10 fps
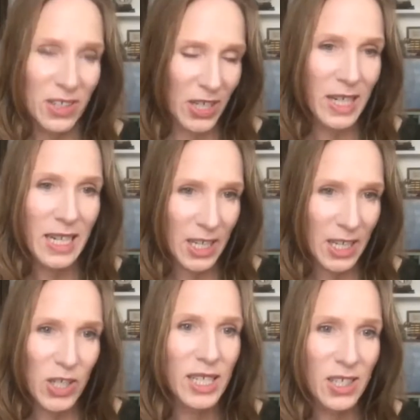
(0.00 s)

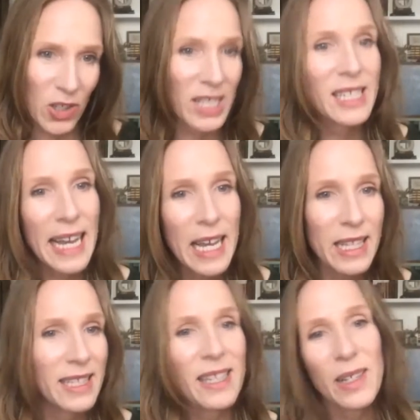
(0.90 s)

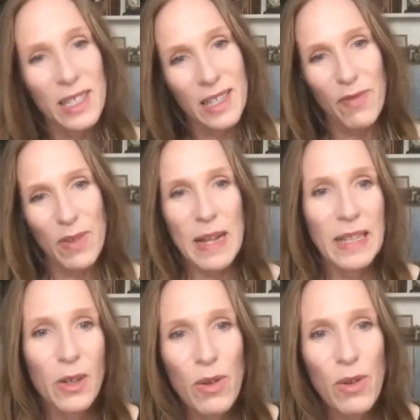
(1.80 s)
the female
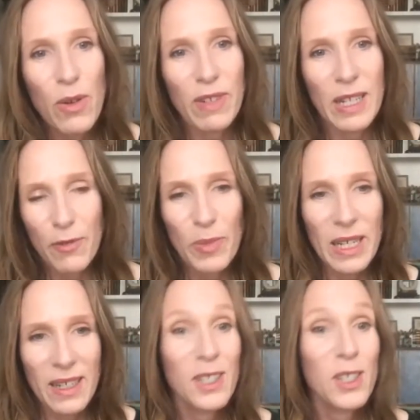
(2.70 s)
equivalent of
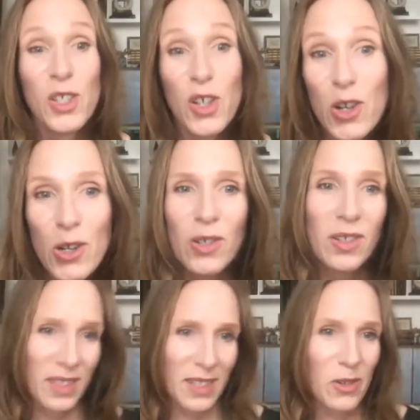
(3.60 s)
being Sir
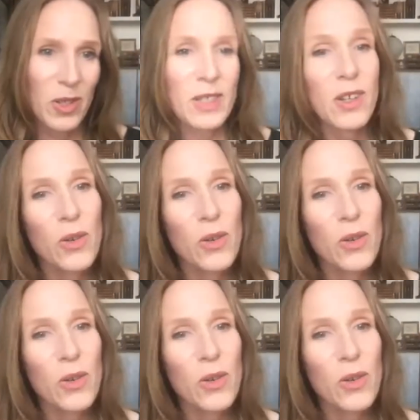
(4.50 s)
so and so.